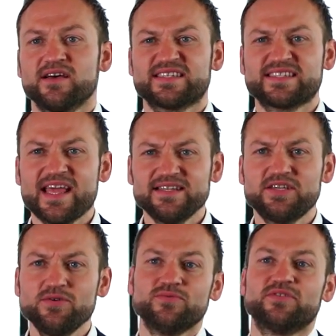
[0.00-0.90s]
stay
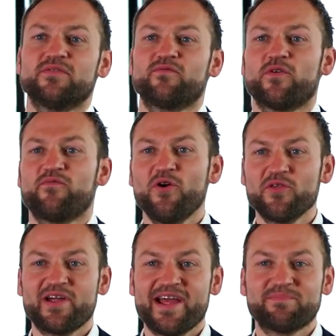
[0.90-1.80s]
tuned for
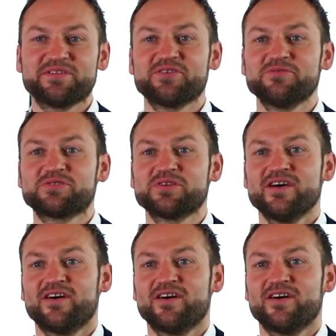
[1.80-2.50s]
further episodes